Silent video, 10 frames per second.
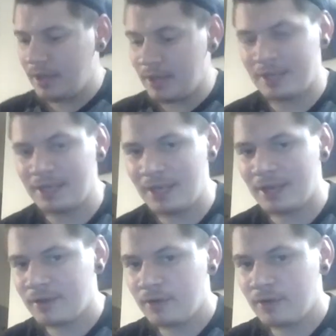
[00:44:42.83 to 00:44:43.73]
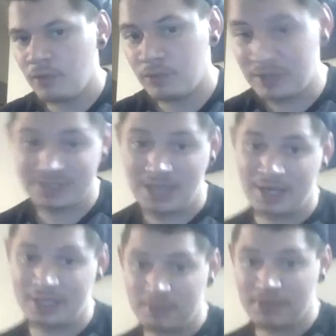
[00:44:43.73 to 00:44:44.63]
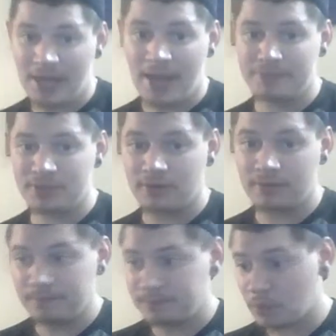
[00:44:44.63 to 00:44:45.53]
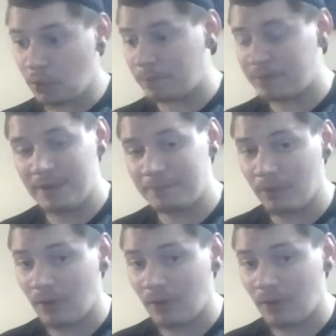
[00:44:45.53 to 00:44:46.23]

In the end, this guy needs to be captured, or people.